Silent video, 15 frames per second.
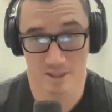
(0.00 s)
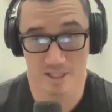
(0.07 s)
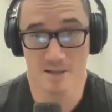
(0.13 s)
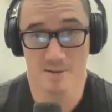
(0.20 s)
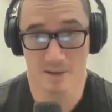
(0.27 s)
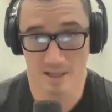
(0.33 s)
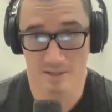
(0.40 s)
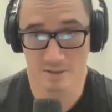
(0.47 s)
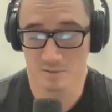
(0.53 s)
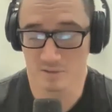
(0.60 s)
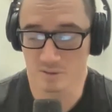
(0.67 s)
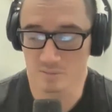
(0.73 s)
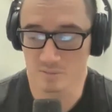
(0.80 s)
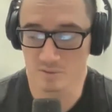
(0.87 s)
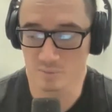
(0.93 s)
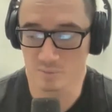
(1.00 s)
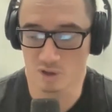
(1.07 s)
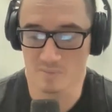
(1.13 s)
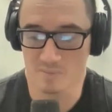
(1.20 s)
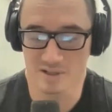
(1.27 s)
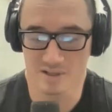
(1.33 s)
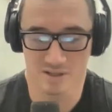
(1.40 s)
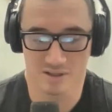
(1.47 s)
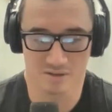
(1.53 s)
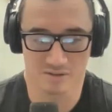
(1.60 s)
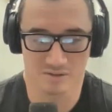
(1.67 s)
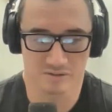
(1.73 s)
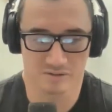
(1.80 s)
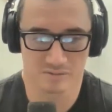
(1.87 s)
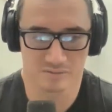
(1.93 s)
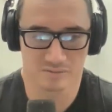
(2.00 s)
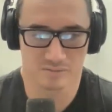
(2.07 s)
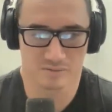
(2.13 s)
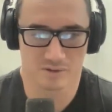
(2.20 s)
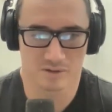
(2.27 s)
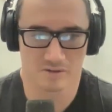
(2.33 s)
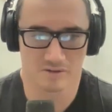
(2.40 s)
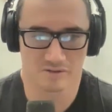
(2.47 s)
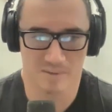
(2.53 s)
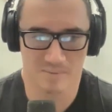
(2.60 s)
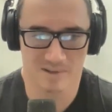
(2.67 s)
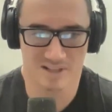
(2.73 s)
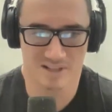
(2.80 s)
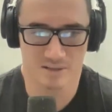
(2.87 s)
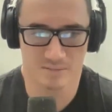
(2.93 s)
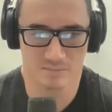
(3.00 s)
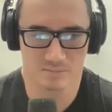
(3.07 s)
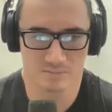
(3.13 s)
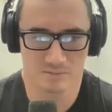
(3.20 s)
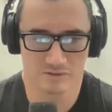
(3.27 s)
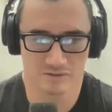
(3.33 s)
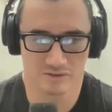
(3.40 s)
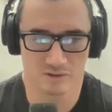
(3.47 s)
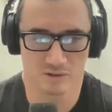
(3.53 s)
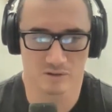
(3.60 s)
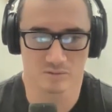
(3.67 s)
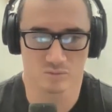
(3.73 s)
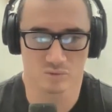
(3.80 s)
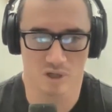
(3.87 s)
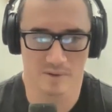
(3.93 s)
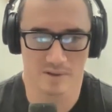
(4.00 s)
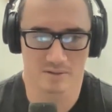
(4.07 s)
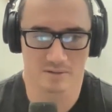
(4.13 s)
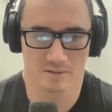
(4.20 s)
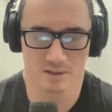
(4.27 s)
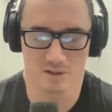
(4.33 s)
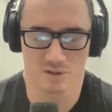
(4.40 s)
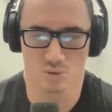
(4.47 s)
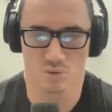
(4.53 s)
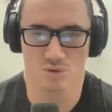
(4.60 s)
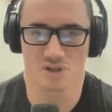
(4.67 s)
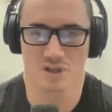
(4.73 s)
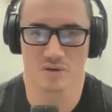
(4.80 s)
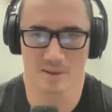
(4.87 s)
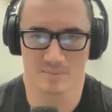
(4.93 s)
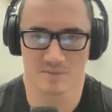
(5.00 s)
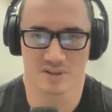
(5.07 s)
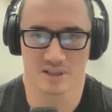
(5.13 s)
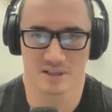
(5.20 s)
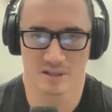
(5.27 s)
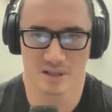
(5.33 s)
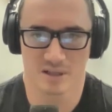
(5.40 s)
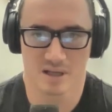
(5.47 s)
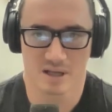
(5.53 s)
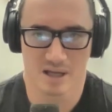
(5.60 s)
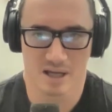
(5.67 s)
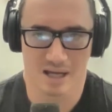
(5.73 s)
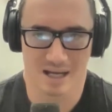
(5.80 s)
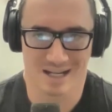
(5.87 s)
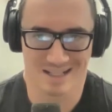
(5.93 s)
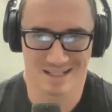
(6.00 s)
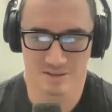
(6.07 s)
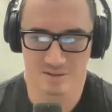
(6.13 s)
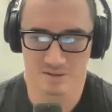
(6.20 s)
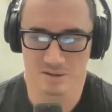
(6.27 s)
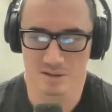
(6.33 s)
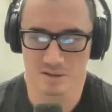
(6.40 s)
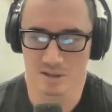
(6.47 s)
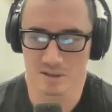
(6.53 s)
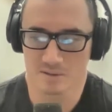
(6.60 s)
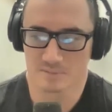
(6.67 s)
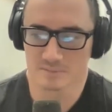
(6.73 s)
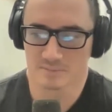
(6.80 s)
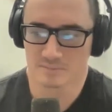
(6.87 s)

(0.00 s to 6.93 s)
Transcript: Yeah, and the promise of feminism for women is also empty, and the